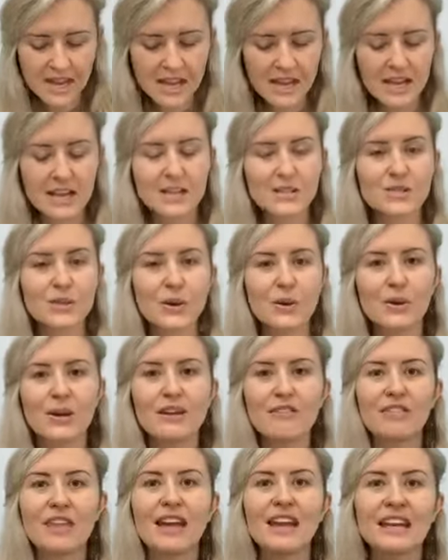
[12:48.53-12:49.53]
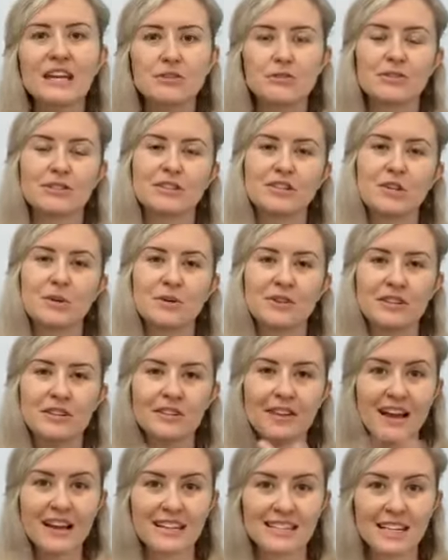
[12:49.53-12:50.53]
So if that interests you and you'd
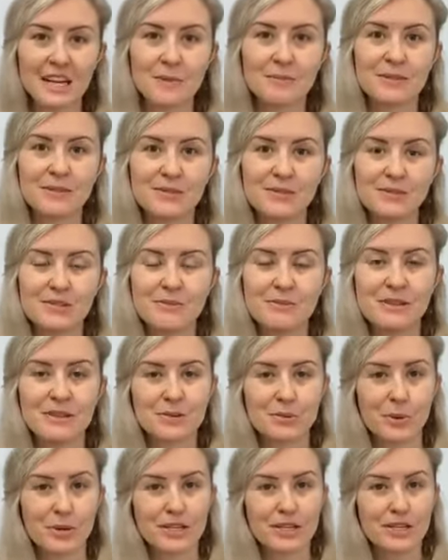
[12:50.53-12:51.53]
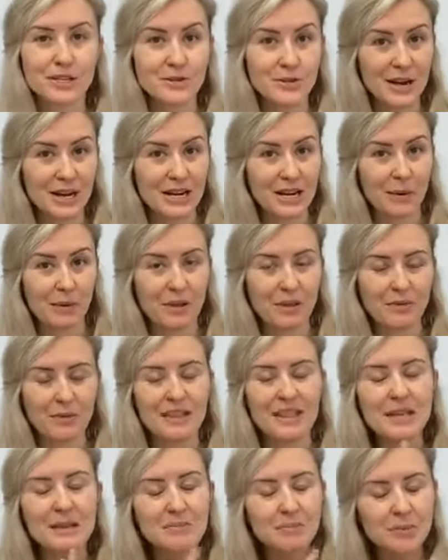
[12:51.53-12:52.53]
like to come and do some intuition training with
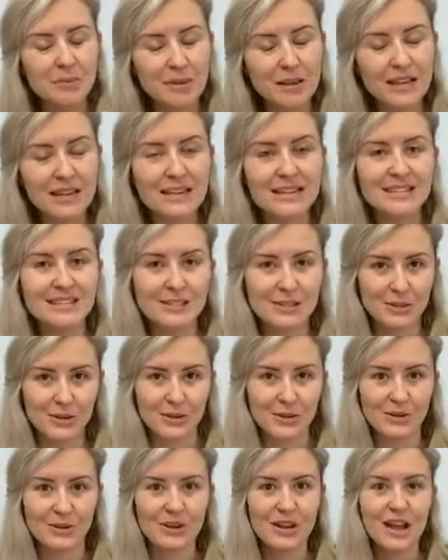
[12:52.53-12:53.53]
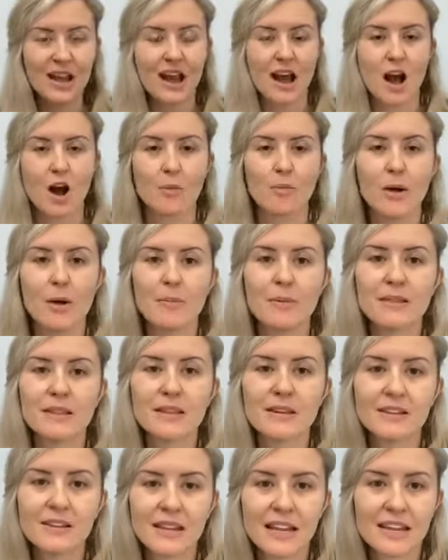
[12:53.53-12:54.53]
me, then please do. I'll pop a
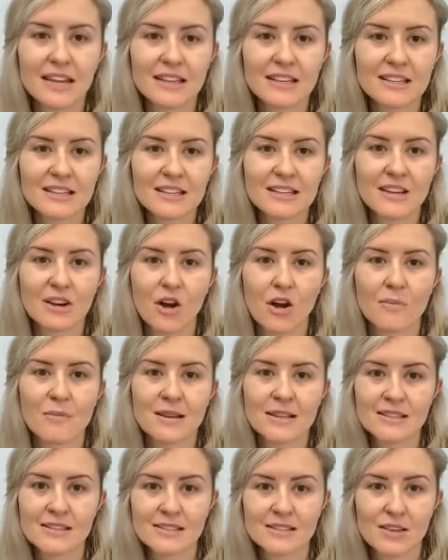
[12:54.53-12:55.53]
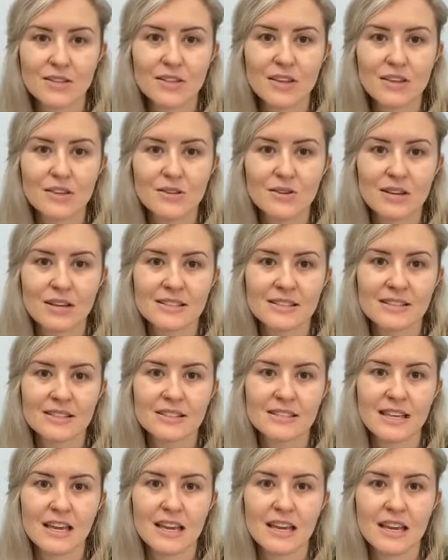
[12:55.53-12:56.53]
little link into the comments so that you can
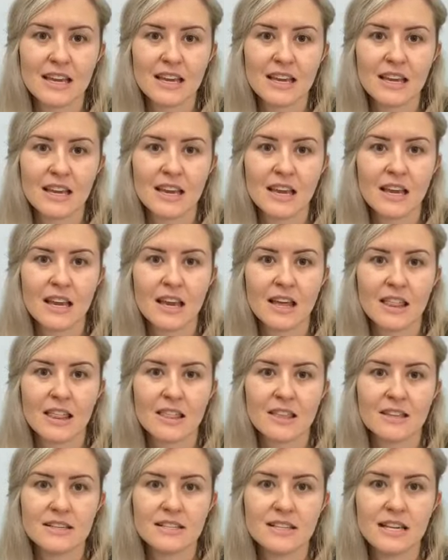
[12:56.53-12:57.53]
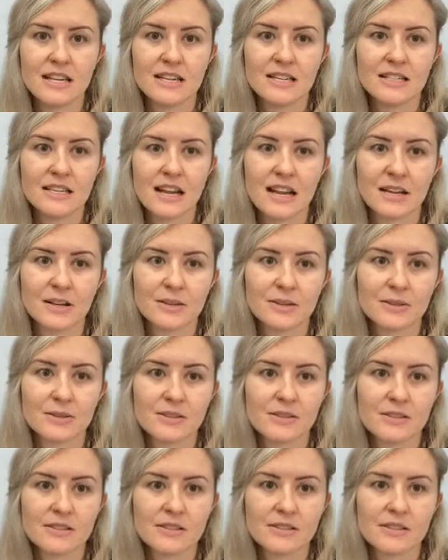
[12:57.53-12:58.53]
see the
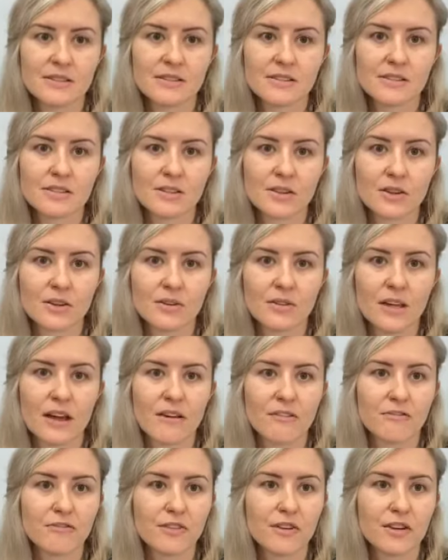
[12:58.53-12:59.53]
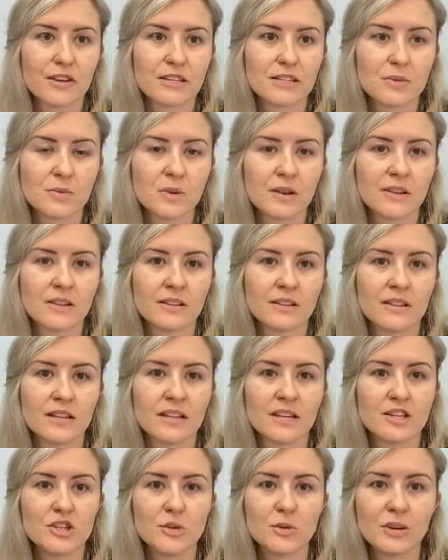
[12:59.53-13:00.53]
details. So that first one, the
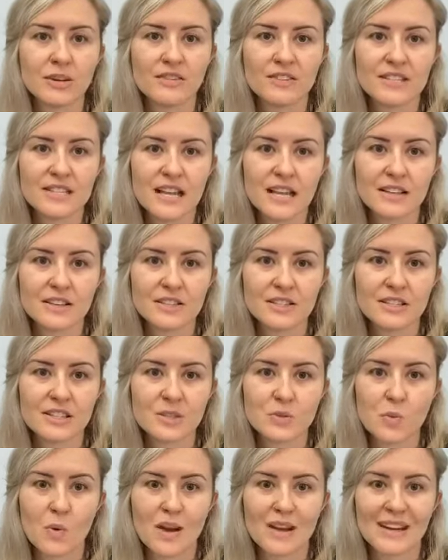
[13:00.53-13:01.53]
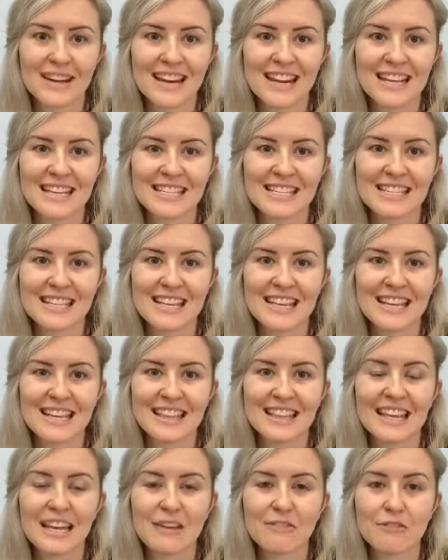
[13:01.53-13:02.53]
intuitive intelligence one, is the
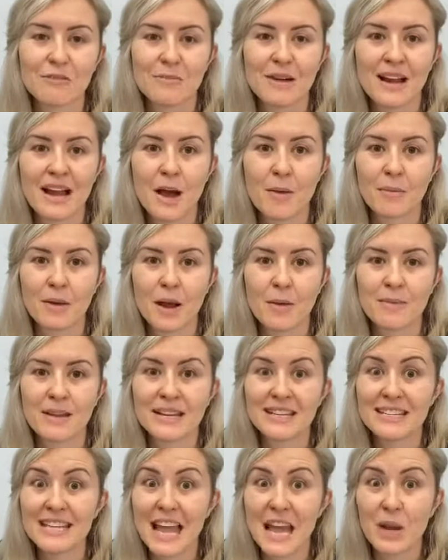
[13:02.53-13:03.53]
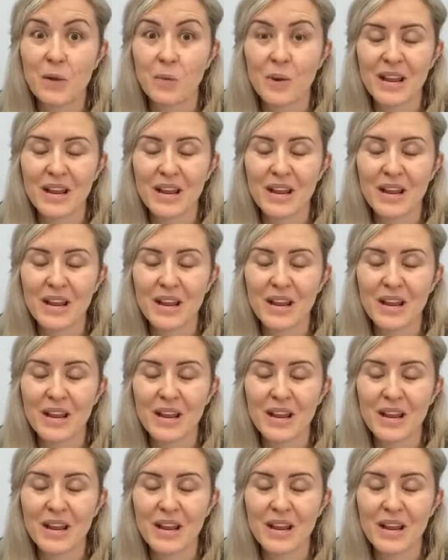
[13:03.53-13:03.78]
link for my upcoming 10-week